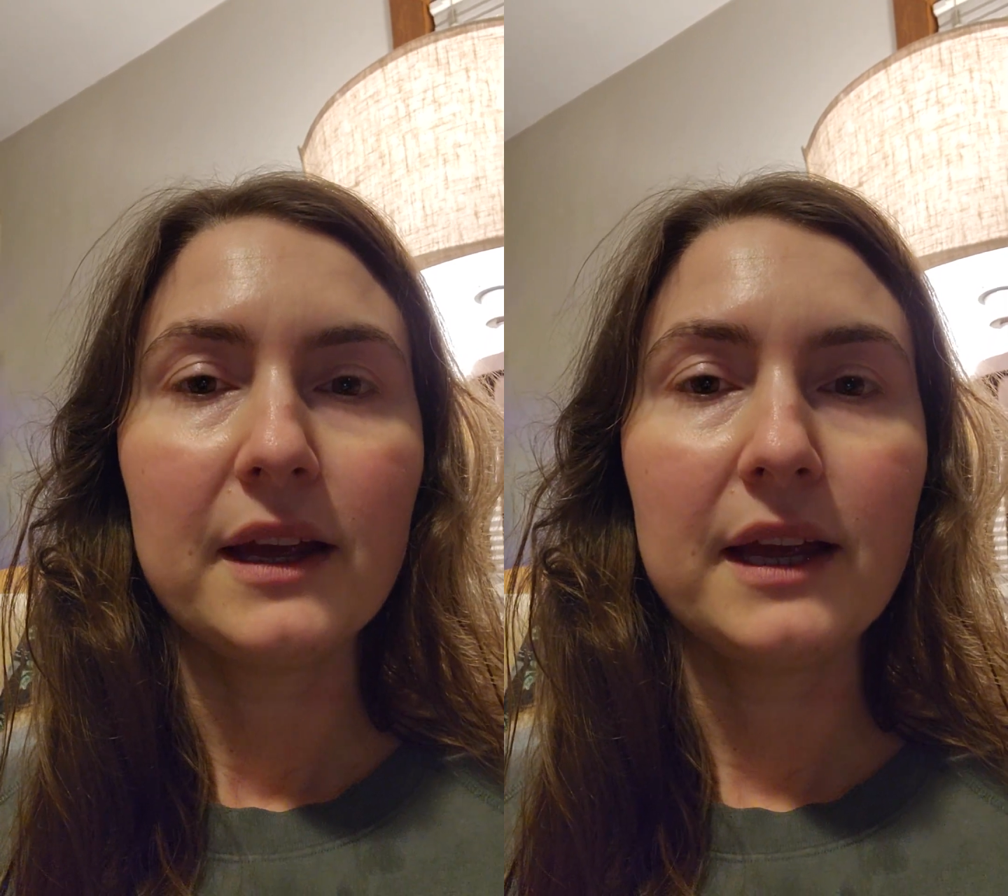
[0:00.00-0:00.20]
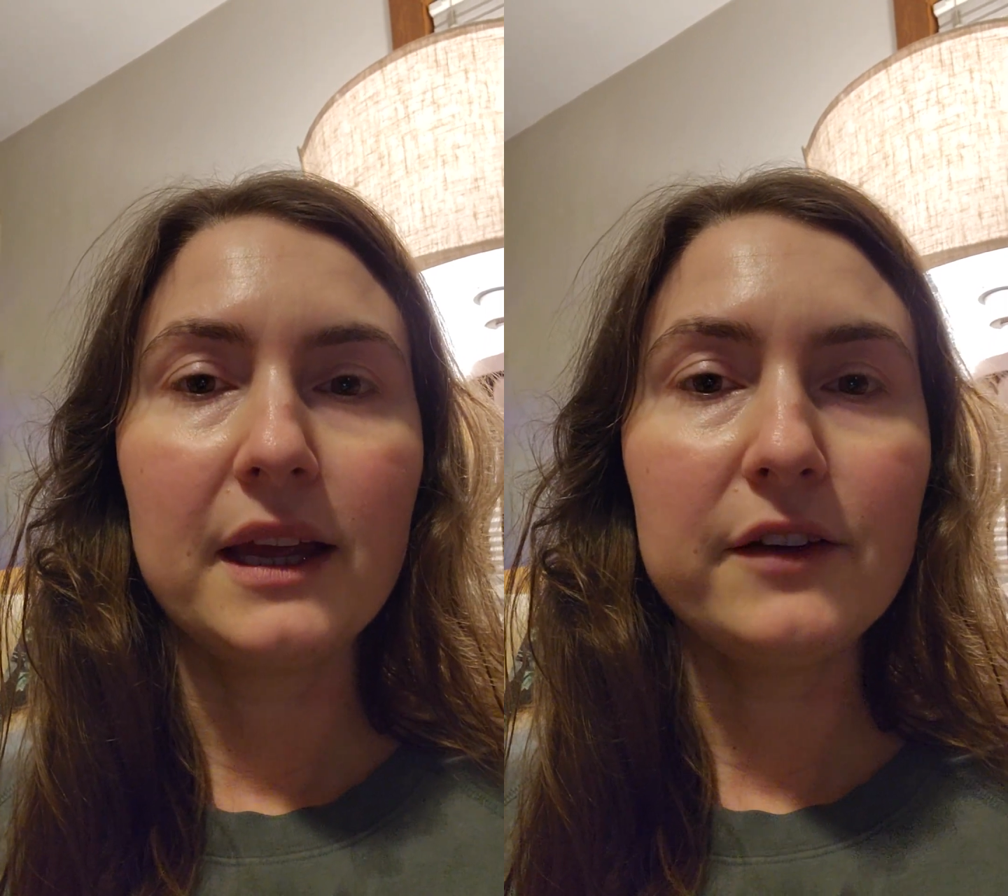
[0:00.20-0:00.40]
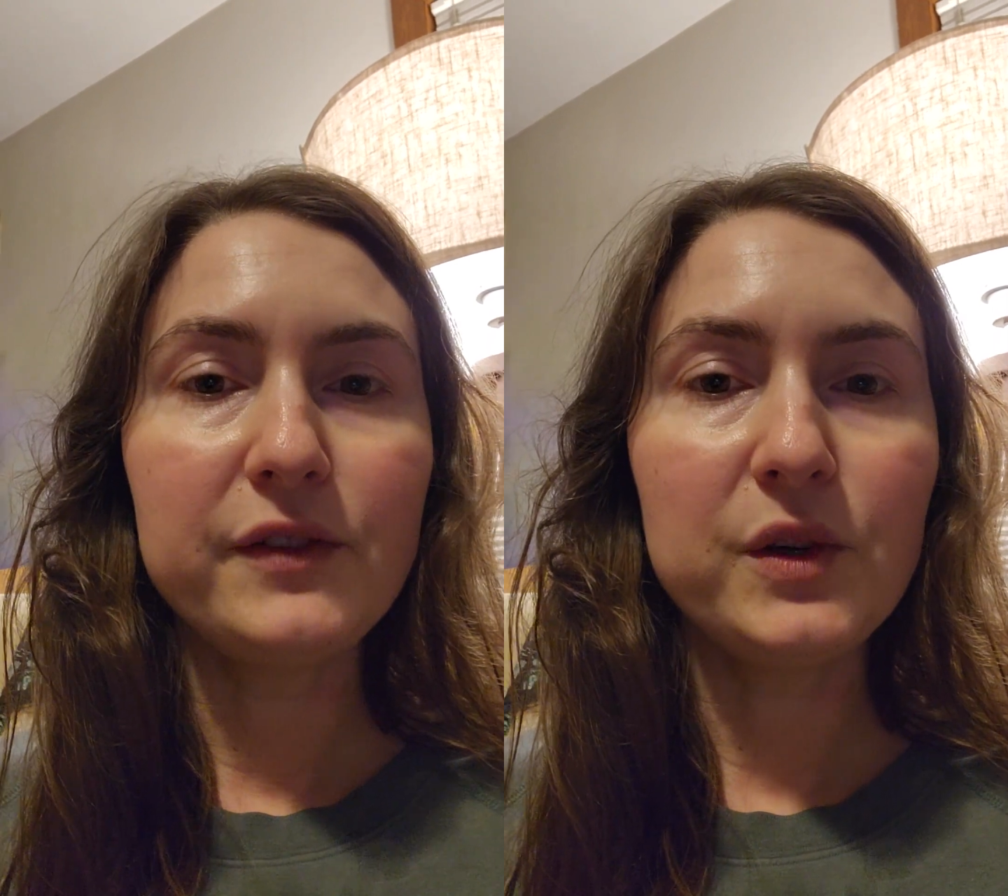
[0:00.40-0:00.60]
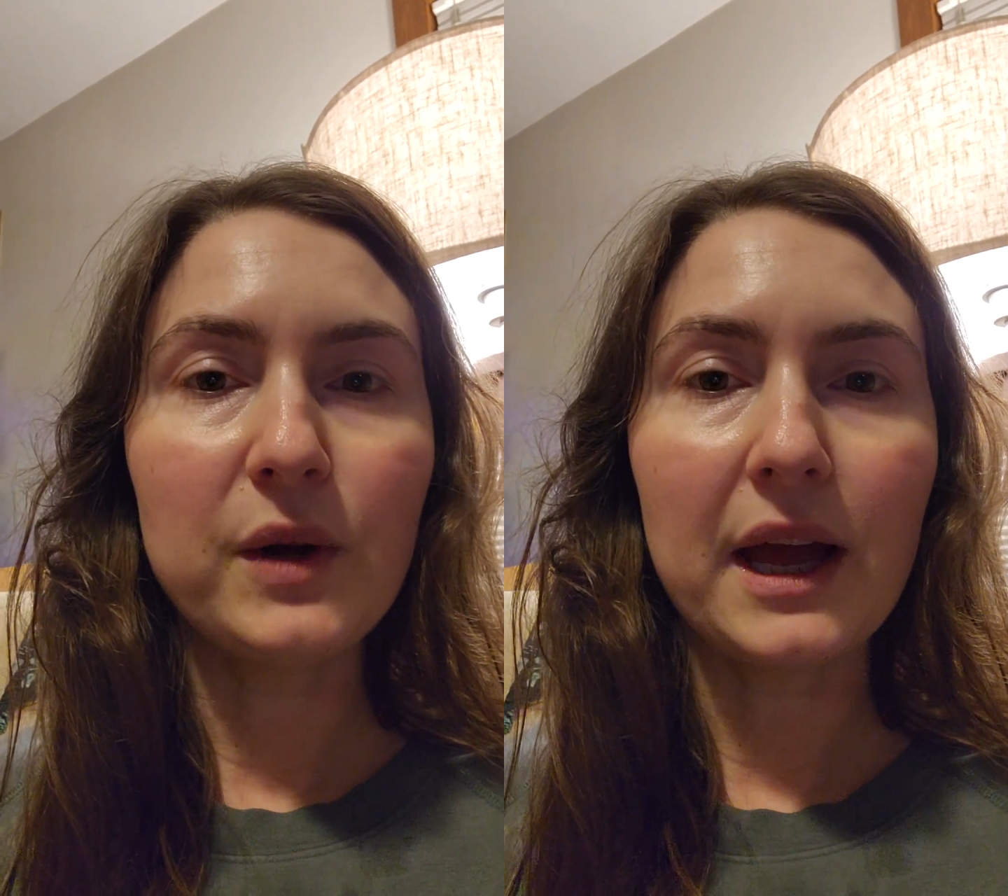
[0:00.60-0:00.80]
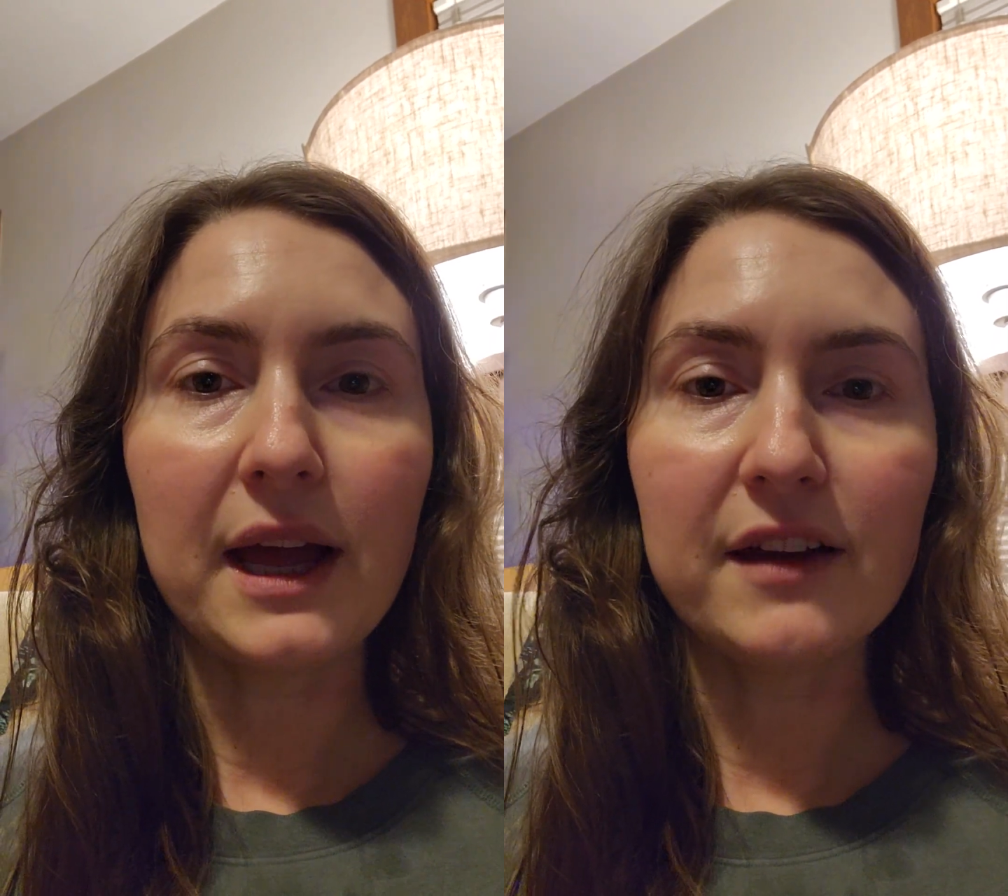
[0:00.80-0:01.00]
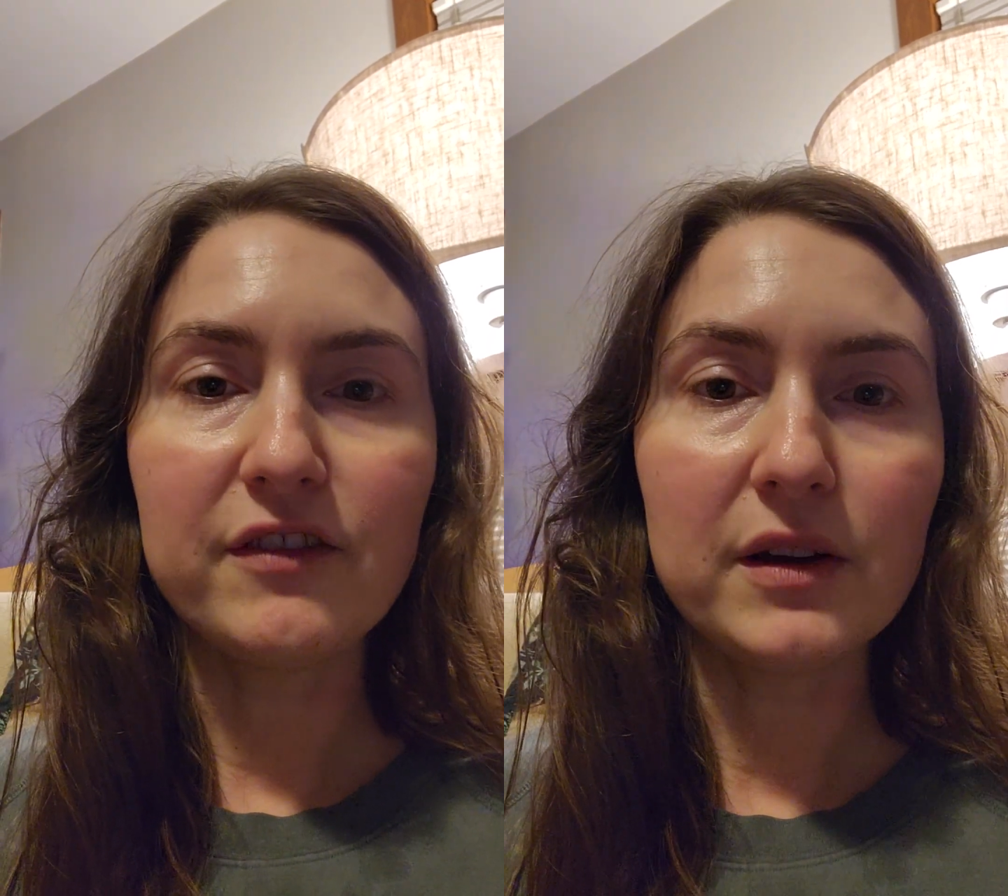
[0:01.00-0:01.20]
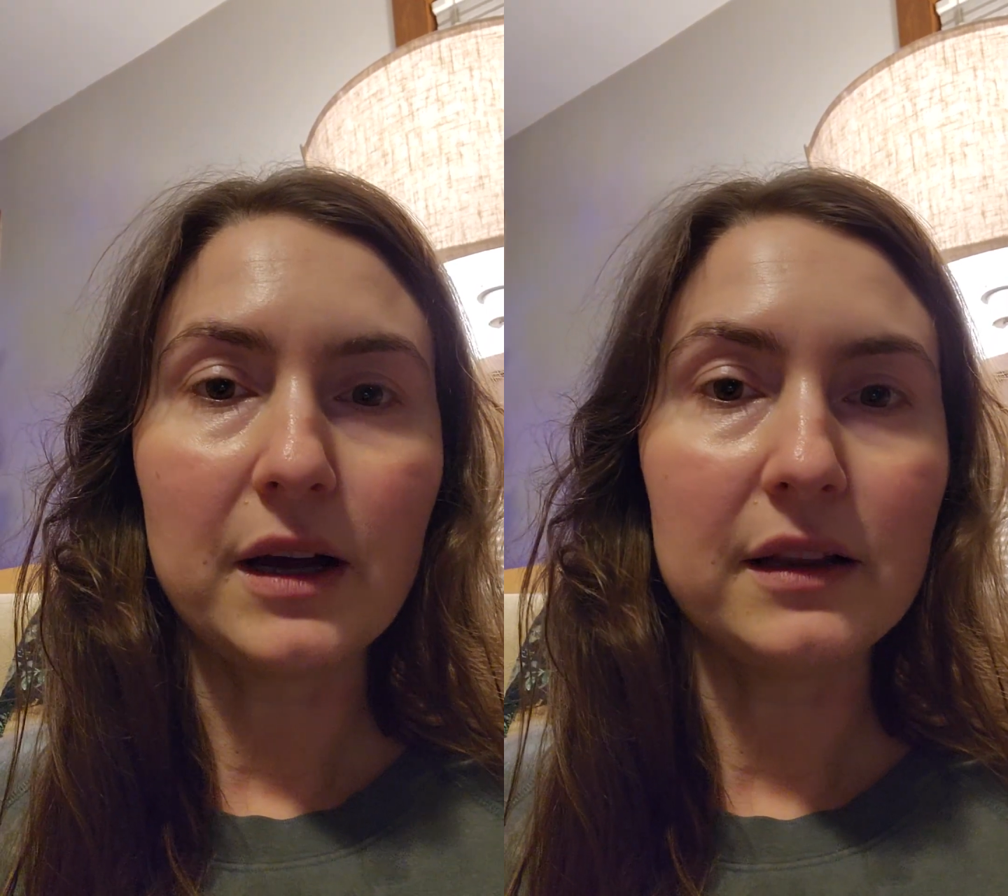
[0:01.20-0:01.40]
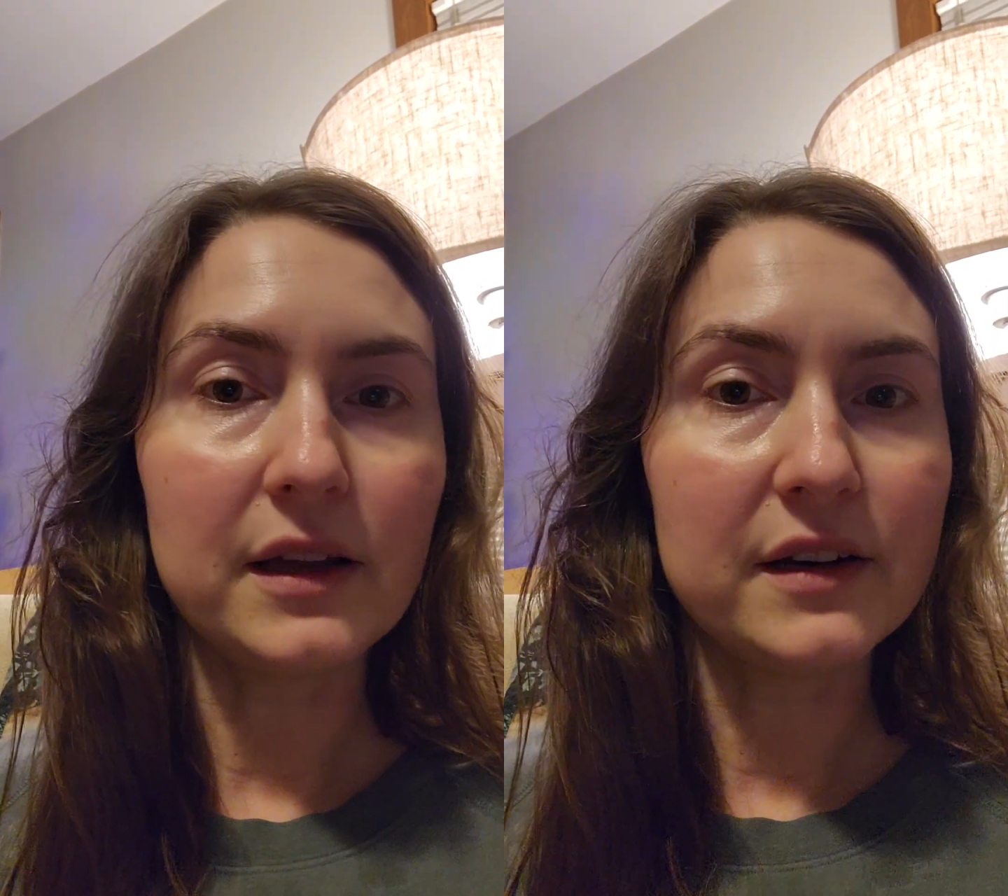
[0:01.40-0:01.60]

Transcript: if you have a lot